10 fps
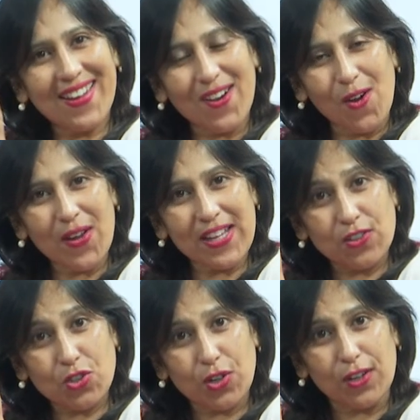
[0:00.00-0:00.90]
you know
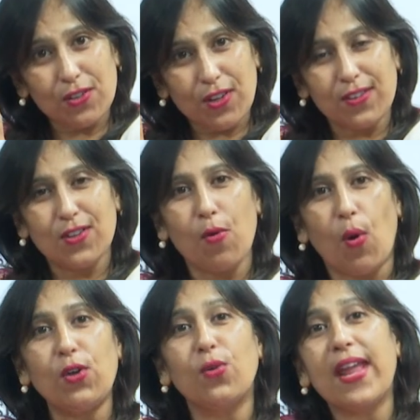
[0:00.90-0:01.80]
in, uh, they
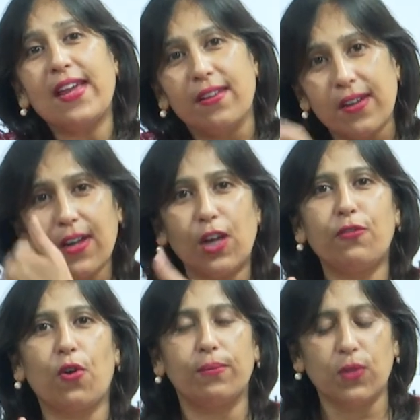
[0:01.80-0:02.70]
want to take return
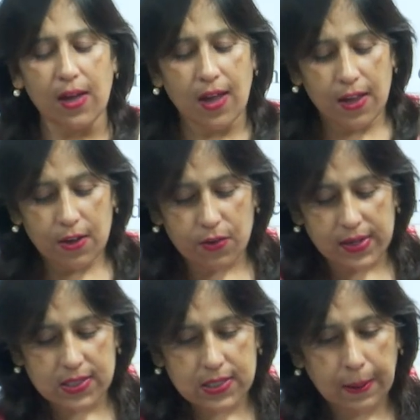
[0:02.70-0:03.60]
from the
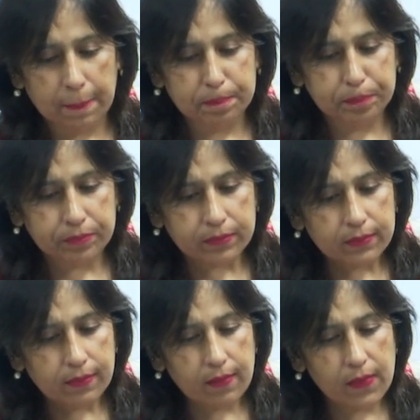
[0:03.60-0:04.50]
risk
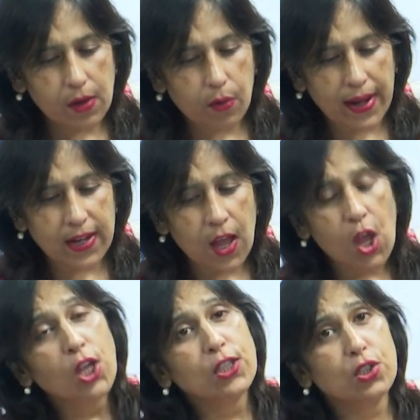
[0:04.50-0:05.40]
right.
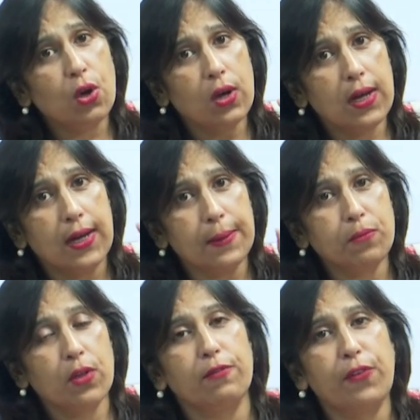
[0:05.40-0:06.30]
So, uh,
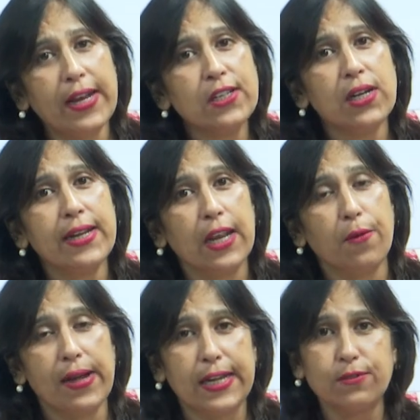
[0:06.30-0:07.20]
financial
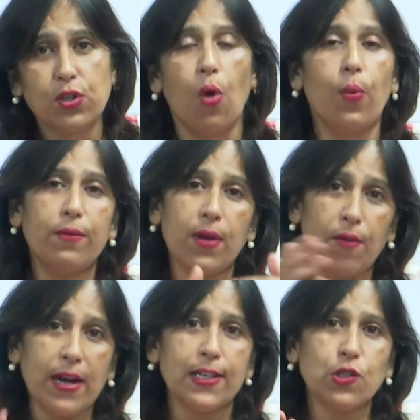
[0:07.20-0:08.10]
derivatives now when we
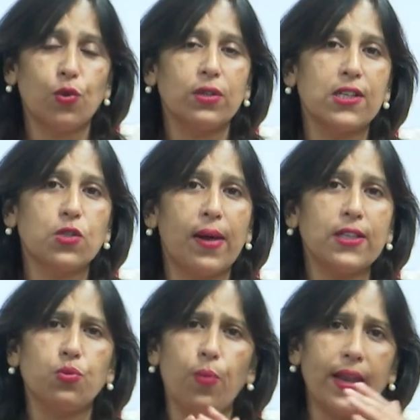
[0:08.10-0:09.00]
have understood this
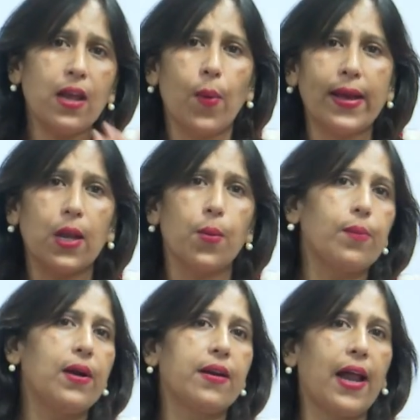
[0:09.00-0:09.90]
much very quickly we
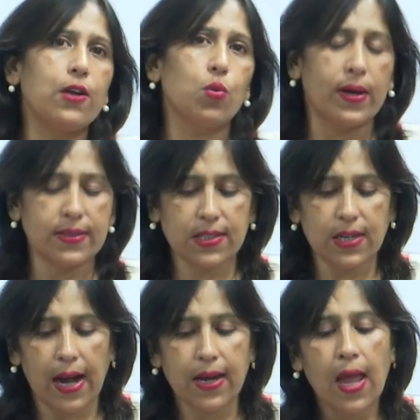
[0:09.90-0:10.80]
will try to
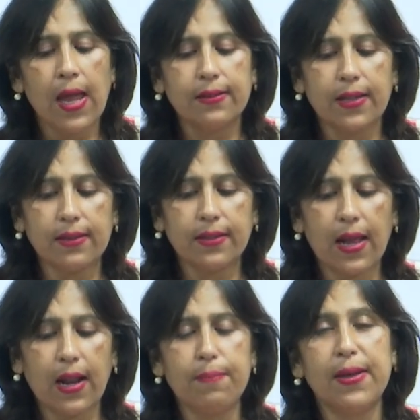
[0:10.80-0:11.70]
understand that
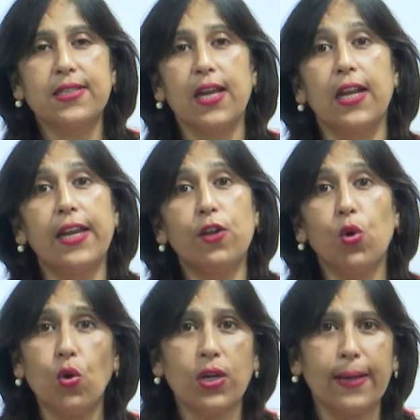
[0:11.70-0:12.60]
there are basically
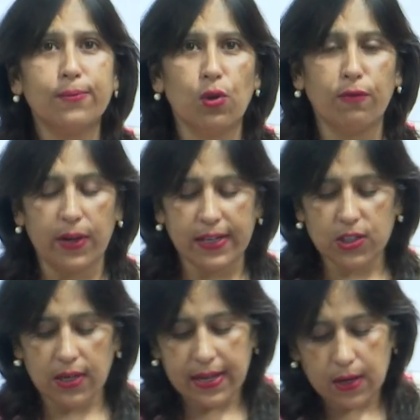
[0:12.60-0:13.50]
two types of
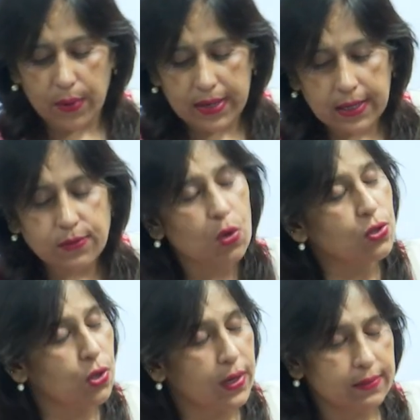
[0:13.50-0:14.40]
financial derivatives oh
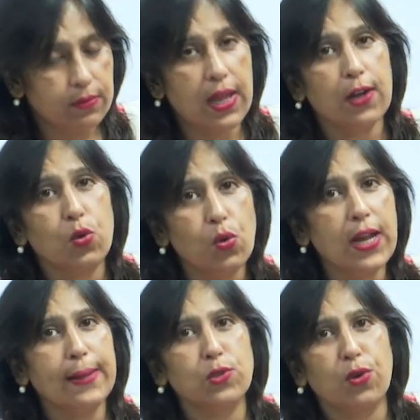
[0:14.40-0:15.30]
sorry there are two
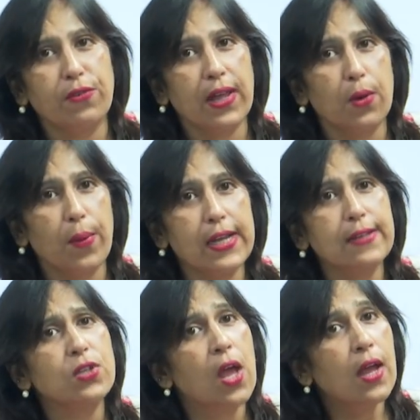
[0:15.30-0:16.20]
types of
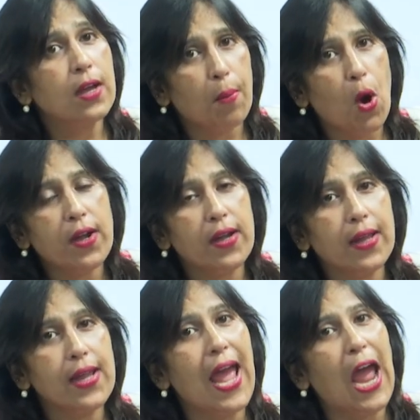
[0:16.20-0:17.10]
derivatives
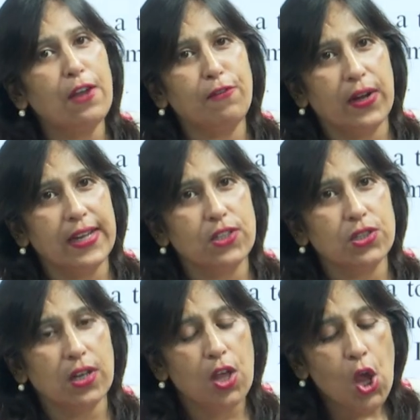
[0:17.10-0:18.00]
commodity and
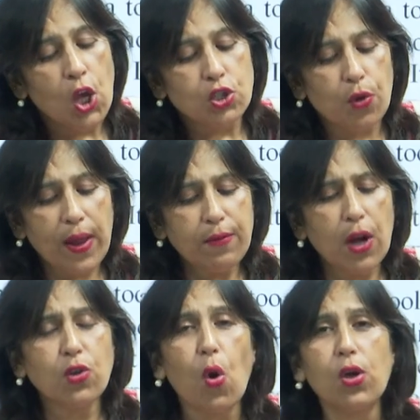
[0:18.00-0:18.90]
financial. So, when we
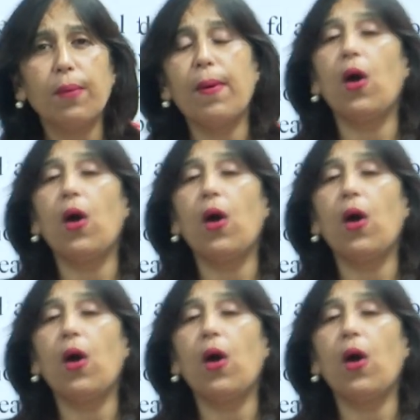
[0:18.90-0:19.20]
are talking